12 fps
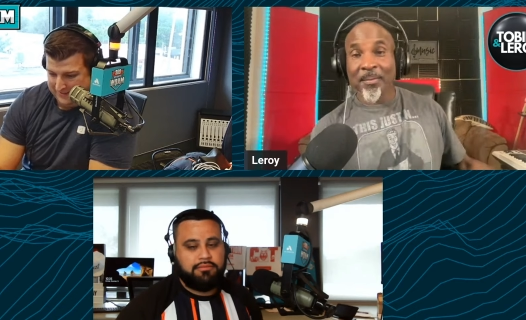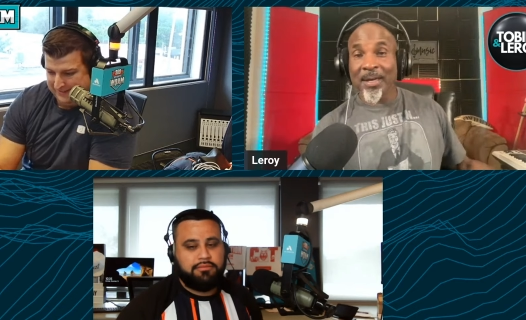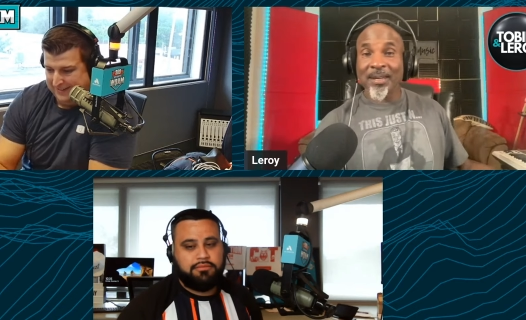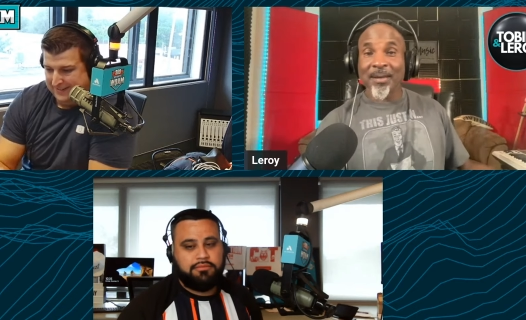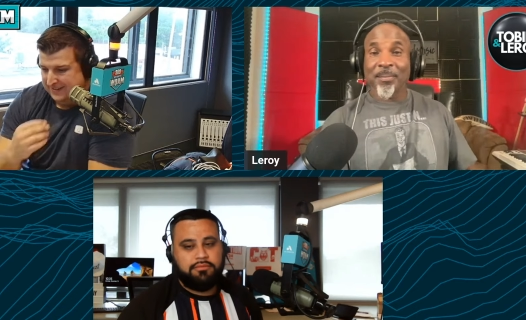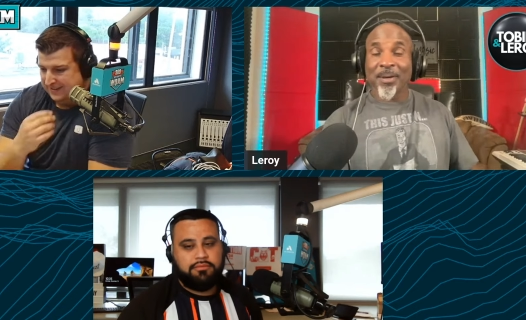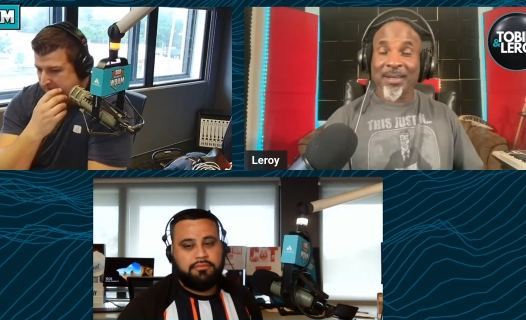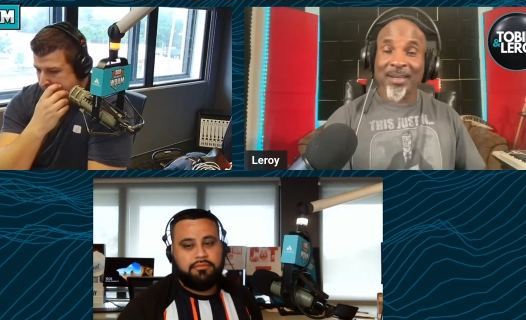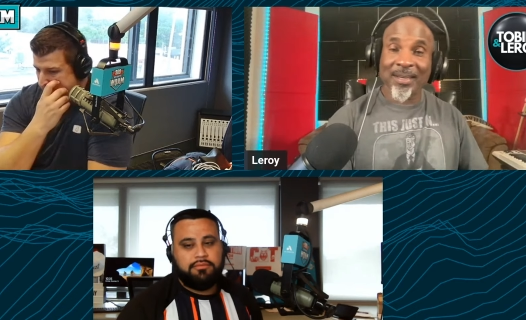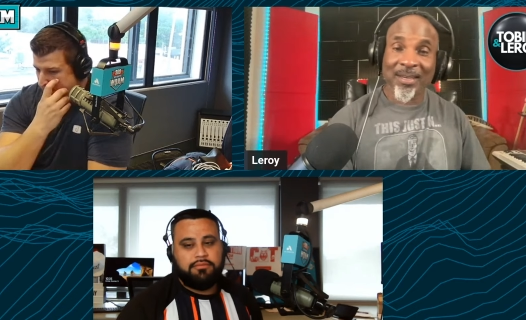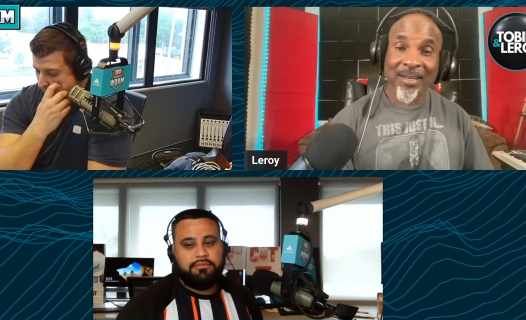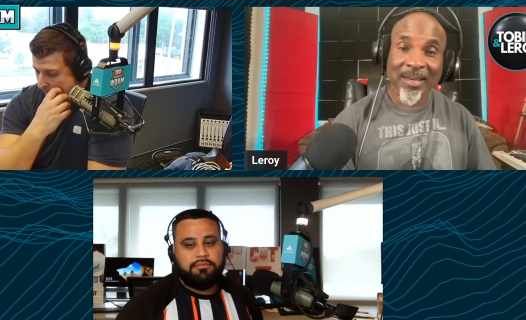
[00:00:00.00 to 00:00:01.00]
Speaker 1: But but
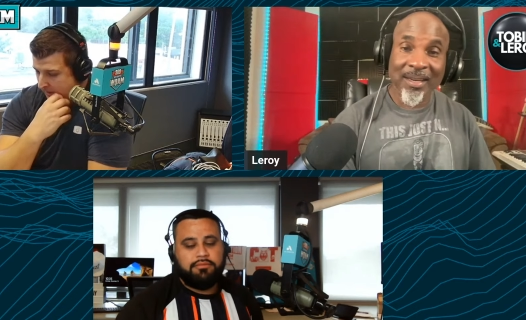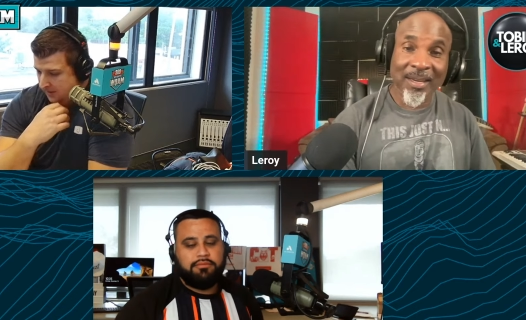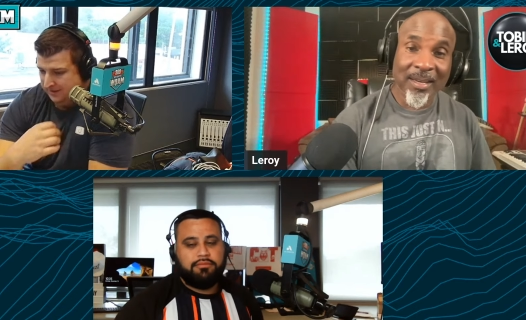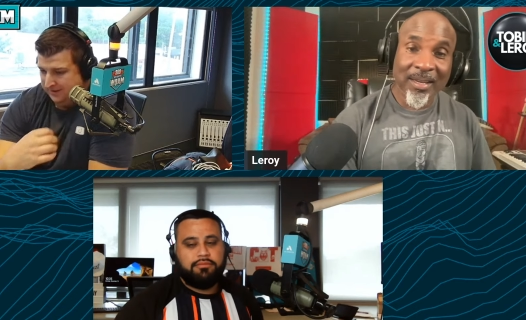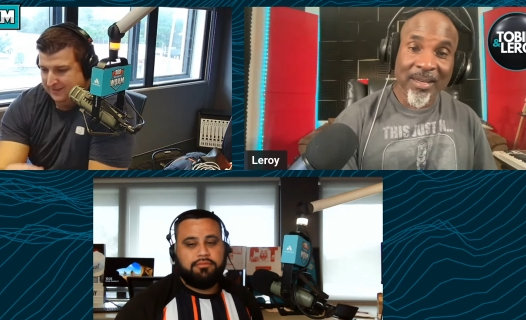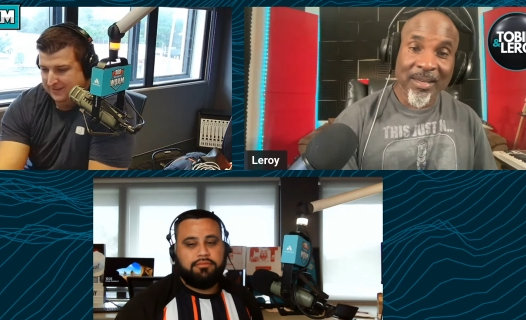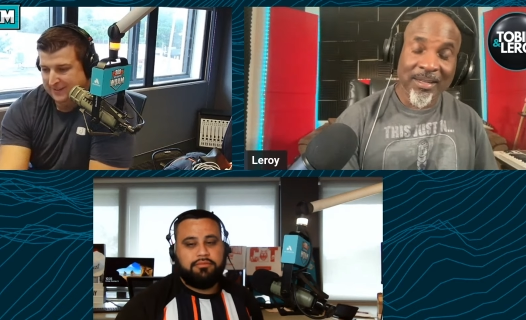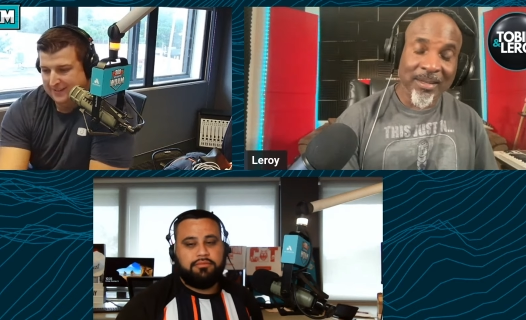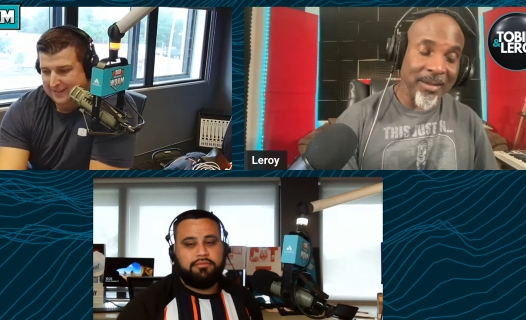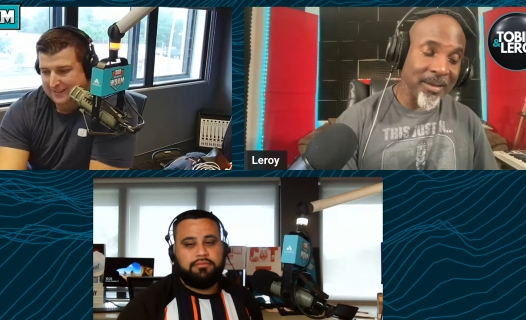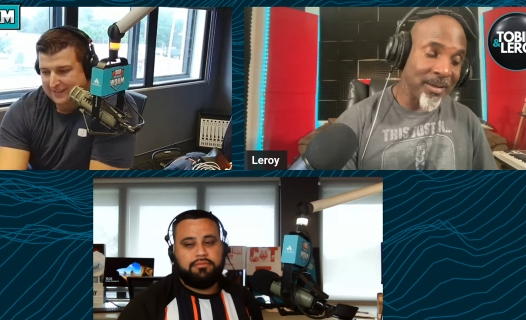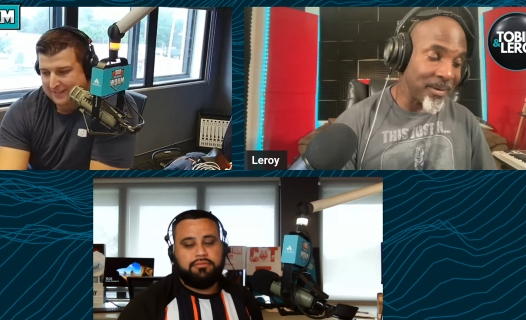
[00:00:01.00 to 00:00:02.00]

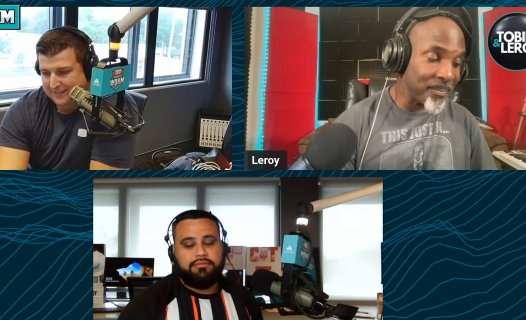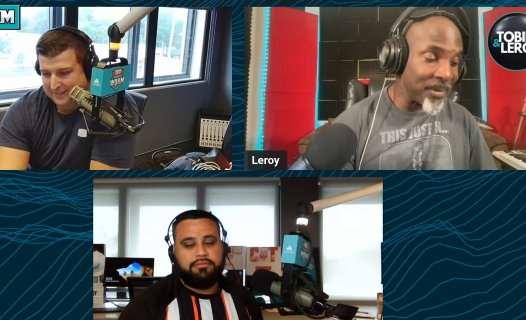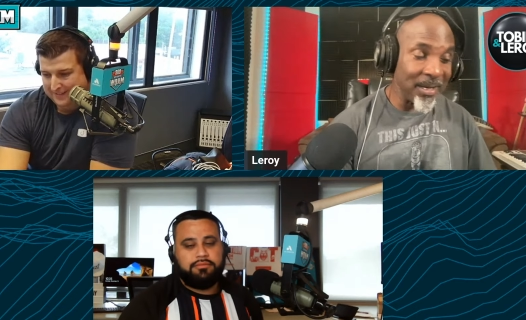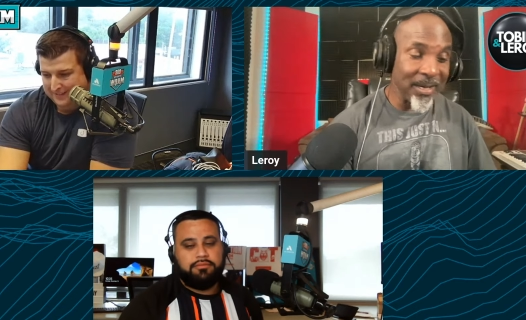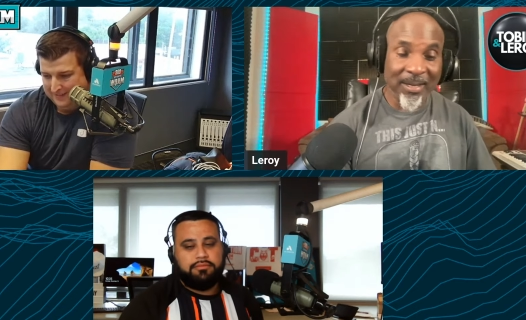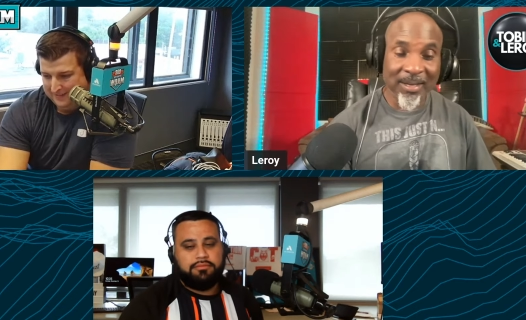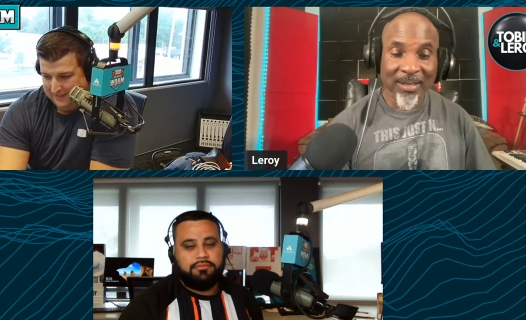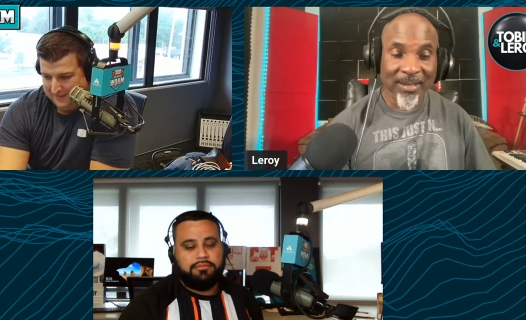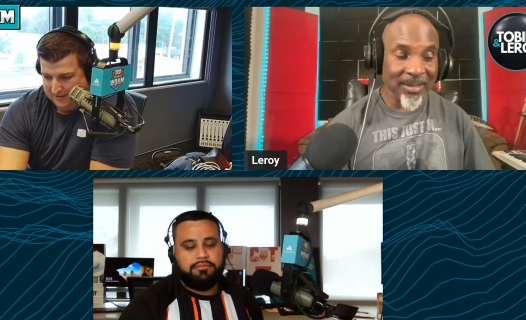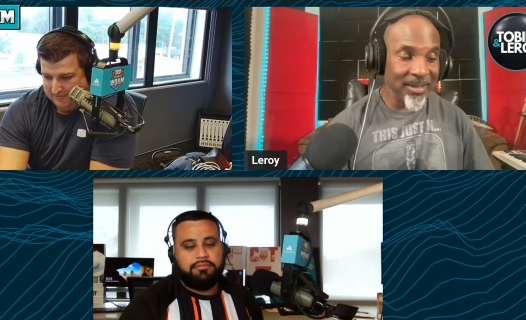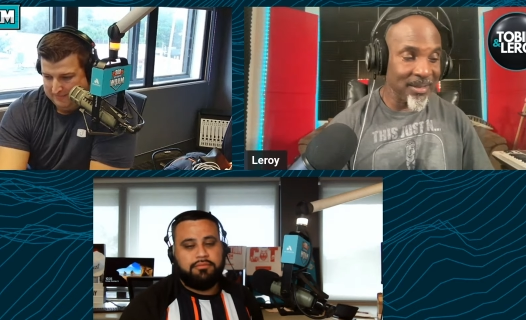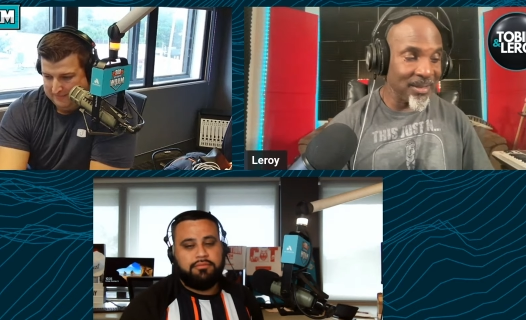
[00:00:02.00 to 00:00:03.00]
oh, man,
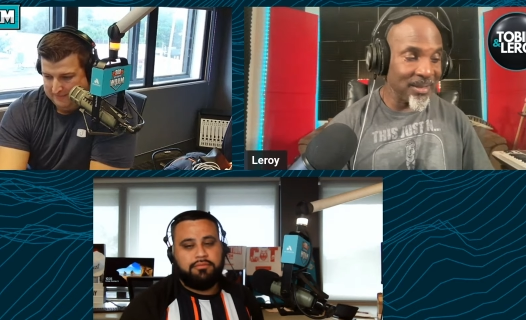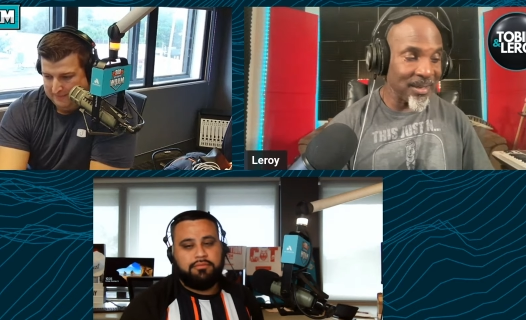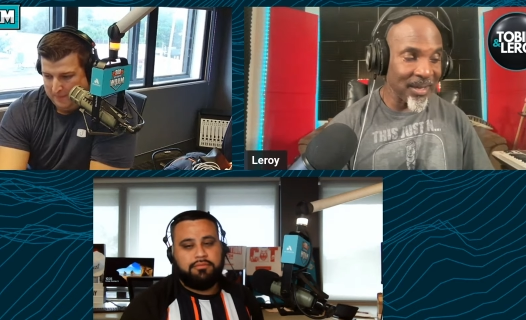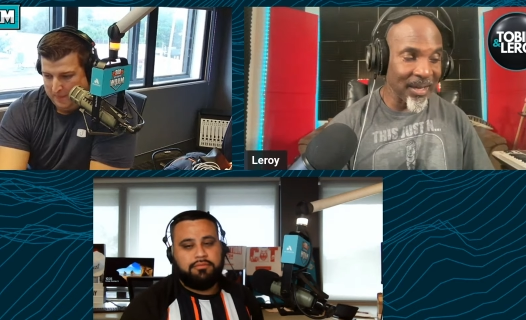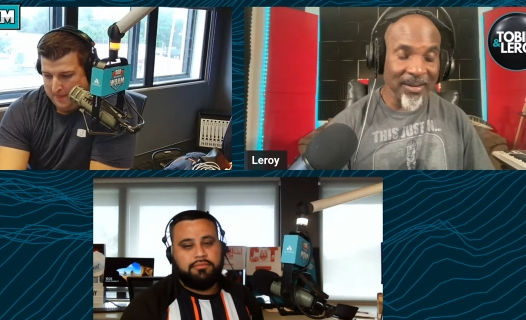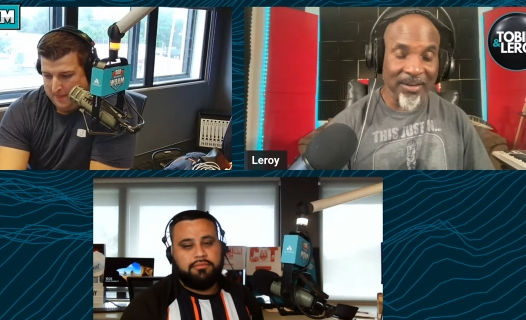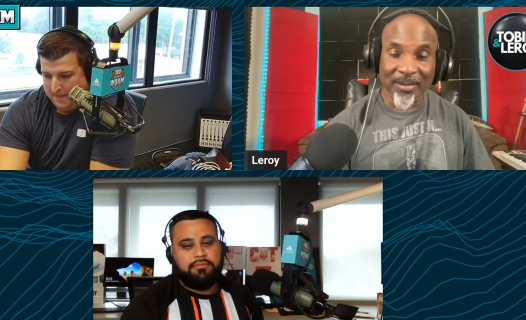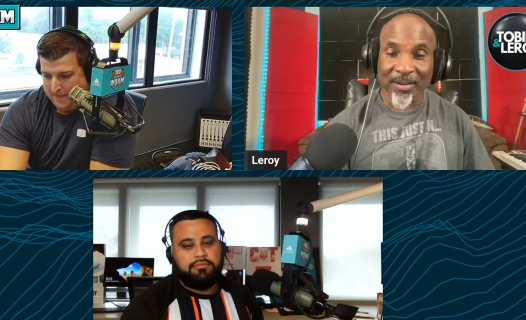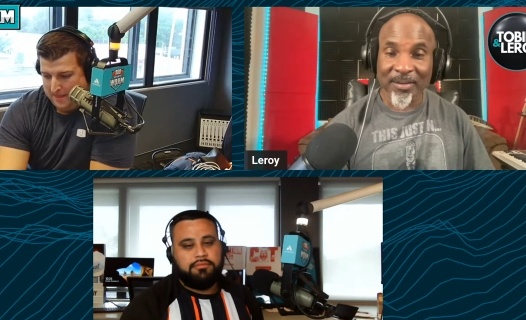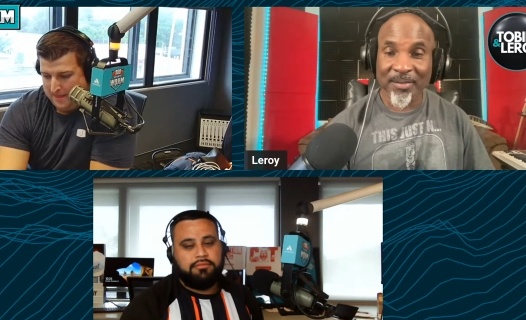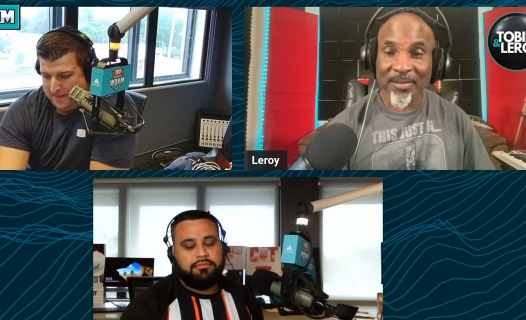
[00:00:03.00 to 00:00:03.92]
I don't know.